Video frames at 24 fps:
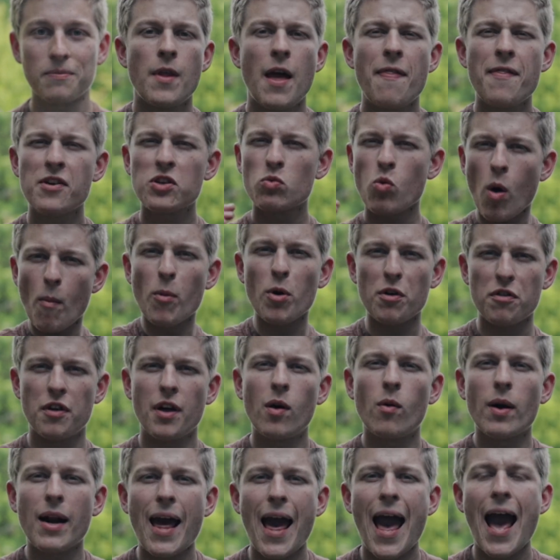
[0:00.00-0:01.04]
And there's one more thing
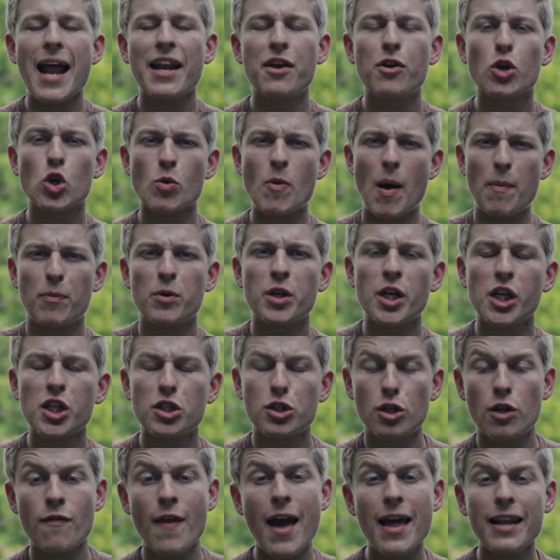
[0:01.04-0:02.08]
I want to add here to my
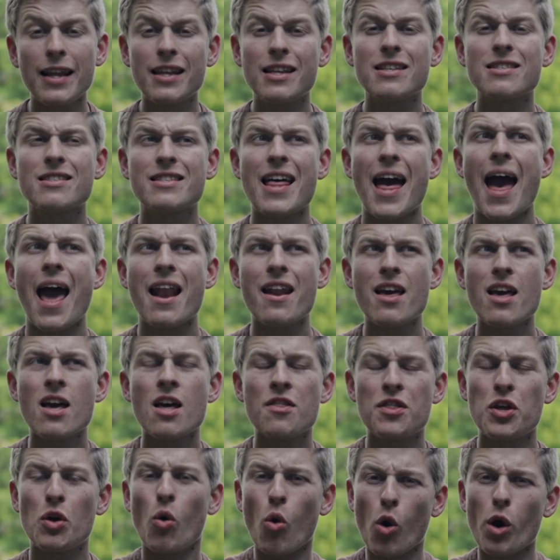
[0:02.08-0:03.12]
prediction, and that is that
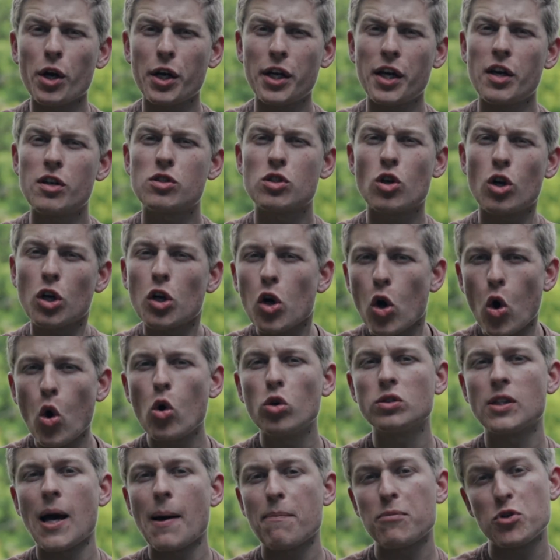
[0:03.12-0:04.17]
the Orca is going to
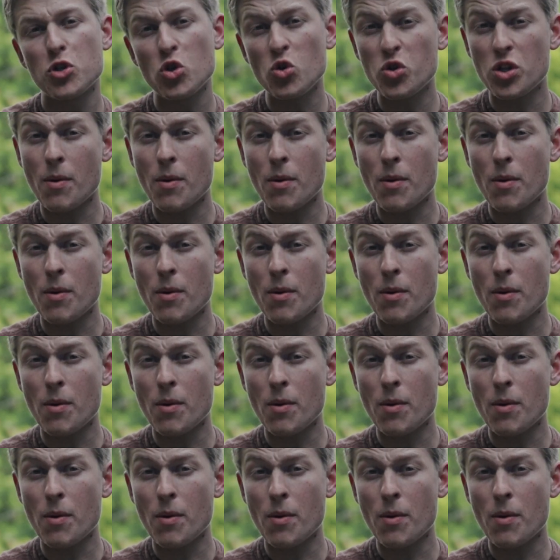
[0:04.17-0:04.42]
hold up to